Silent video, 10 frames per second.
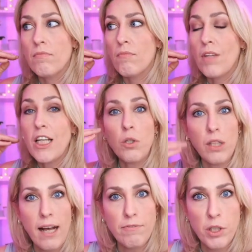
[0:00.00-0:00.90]
You'll
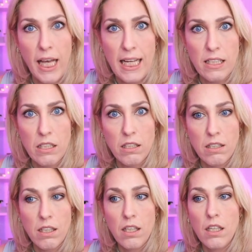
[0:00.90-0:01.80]
have to guess.
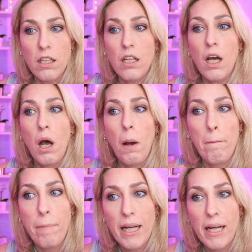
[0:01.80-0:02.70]

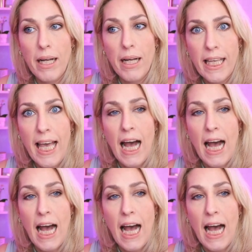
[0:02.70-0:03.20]
But yeah,